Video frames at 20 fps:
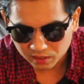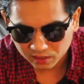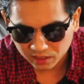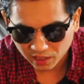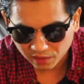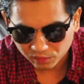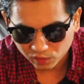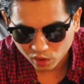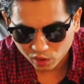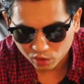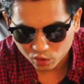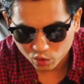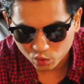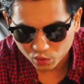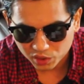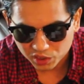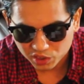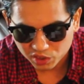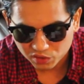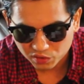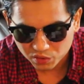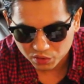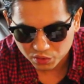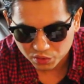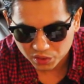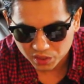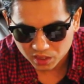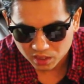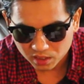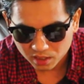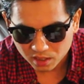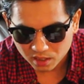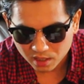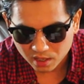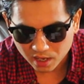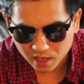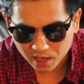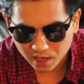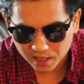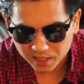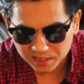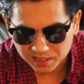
Teflon coated screws, uh,